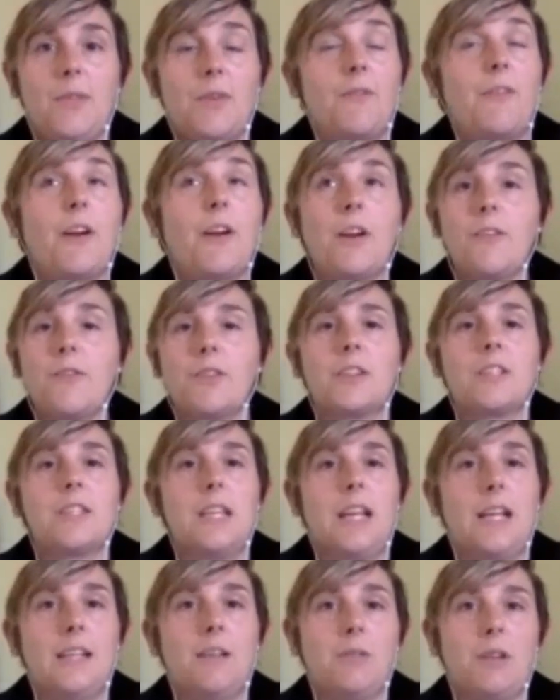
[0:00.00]
the very first
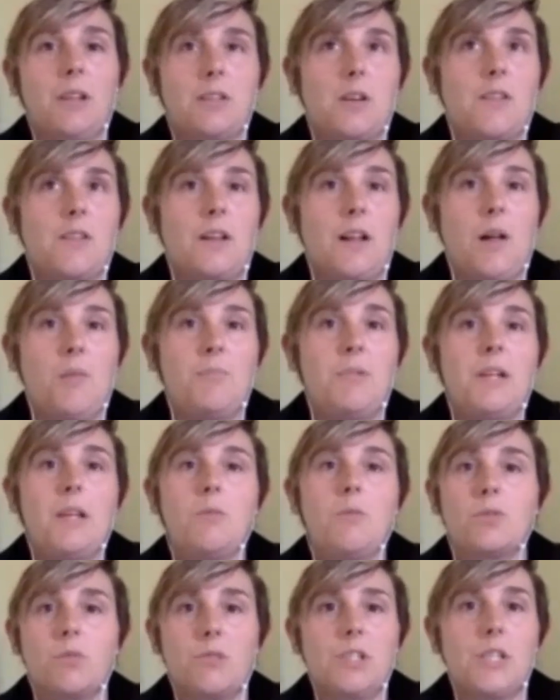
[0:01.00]
thing I did when I started the
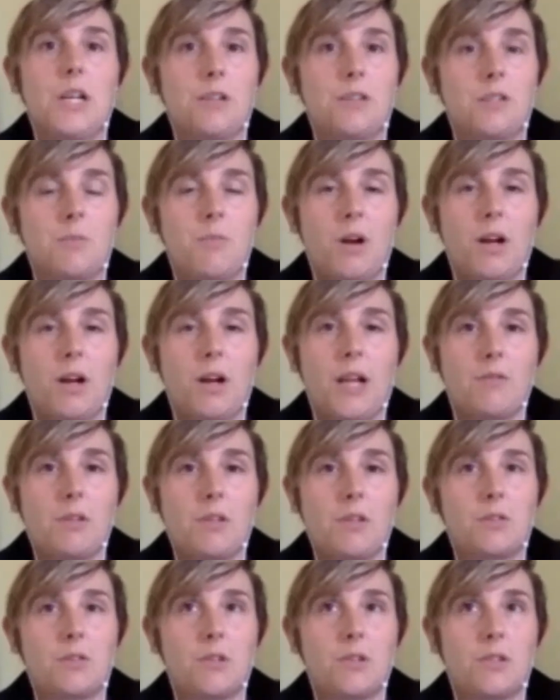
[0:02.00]
company was reach out to market
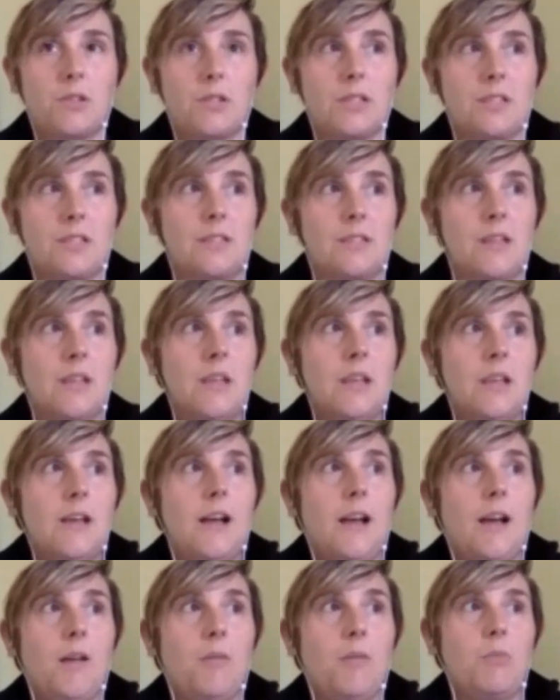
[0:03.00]
resources.
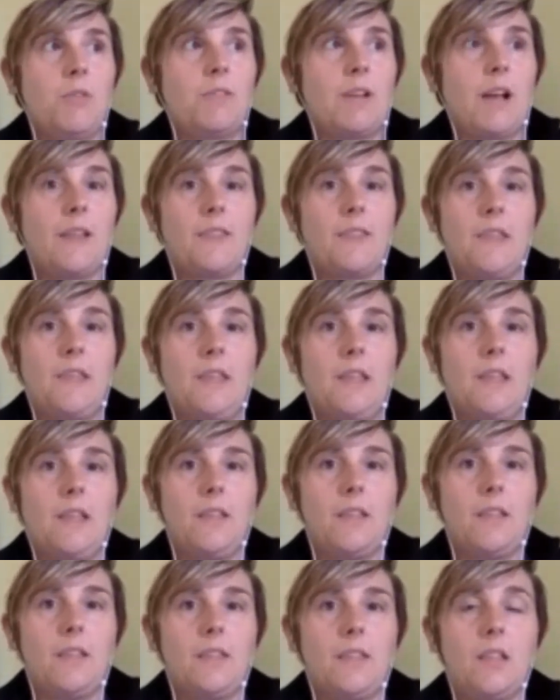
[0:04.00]
We've got the
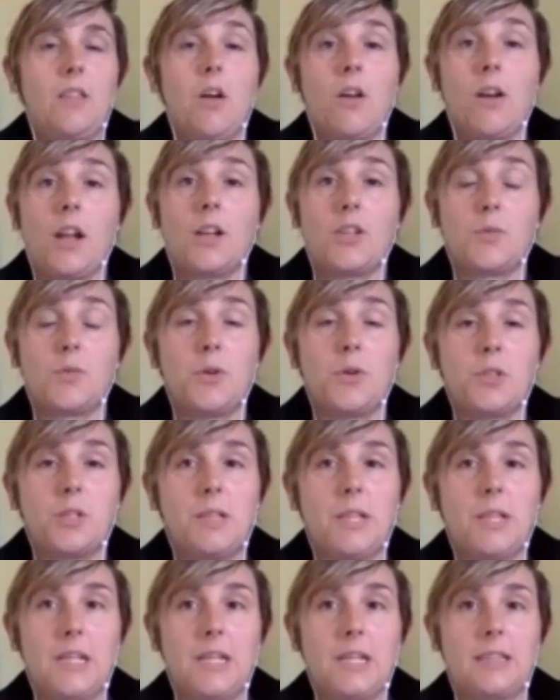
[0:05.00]
Loan Entrepreneurship
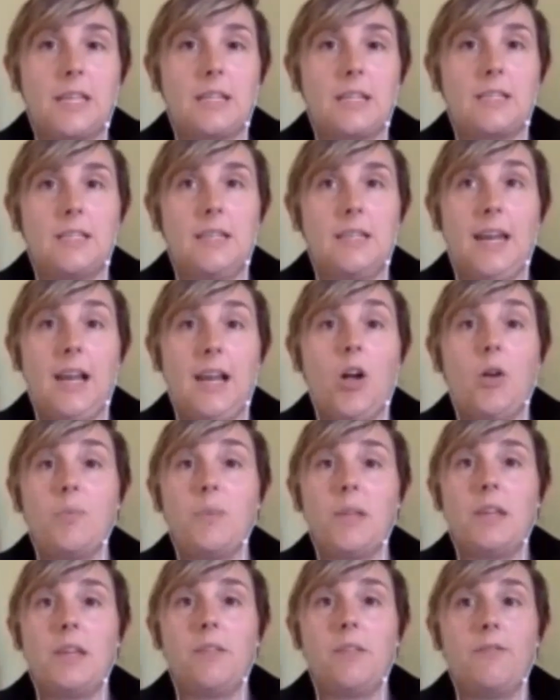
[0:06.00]
Clinic that helped
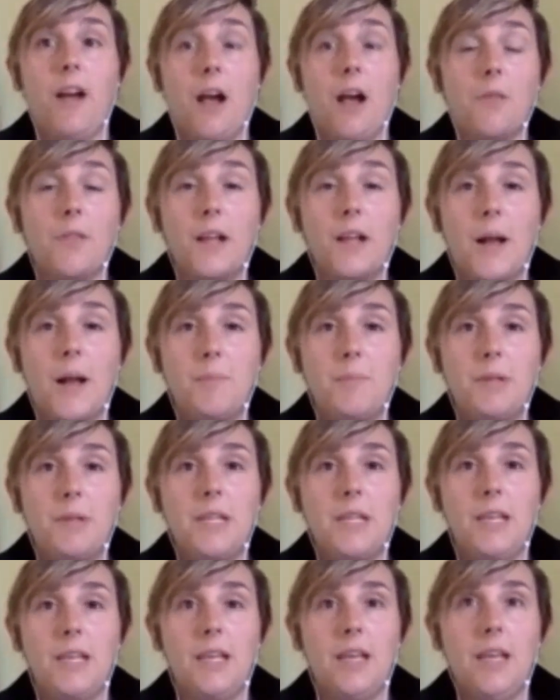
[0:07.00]
me found the
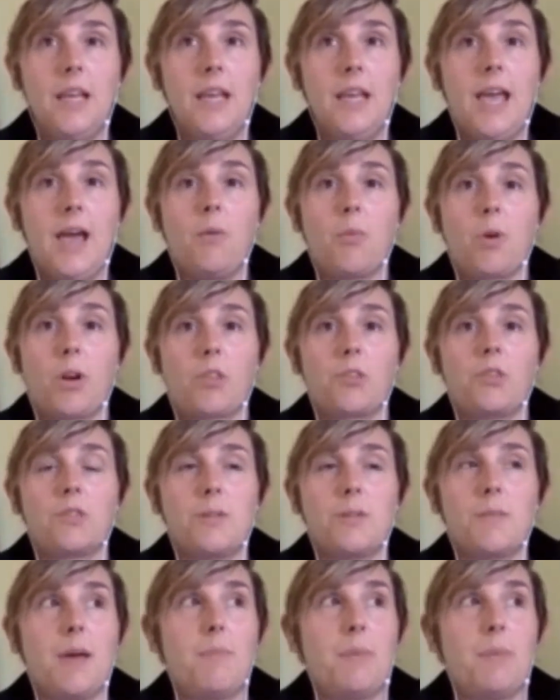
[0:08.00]
company and work through
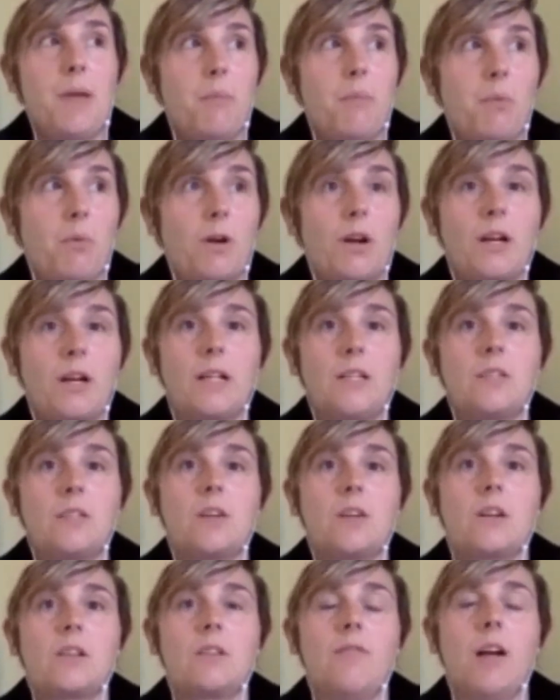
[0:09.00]
some of that paperwork and
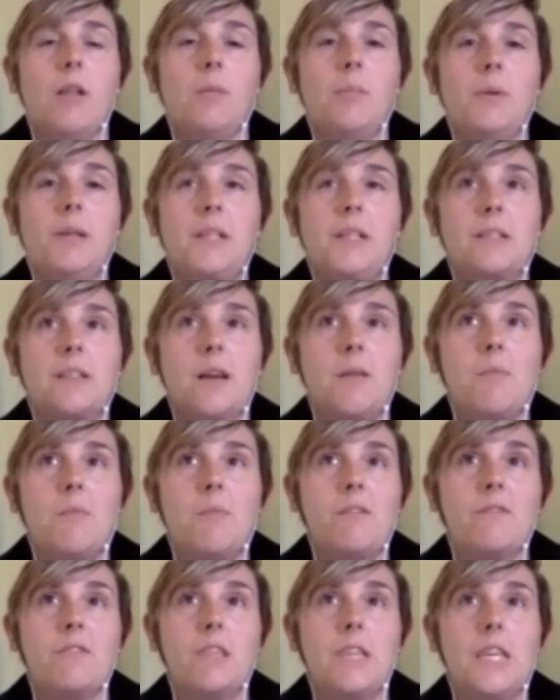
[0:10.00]
start developing some
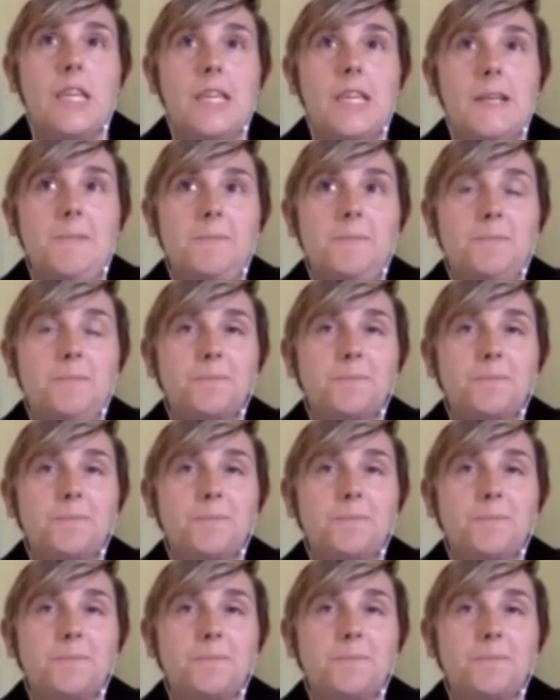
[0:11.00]
of the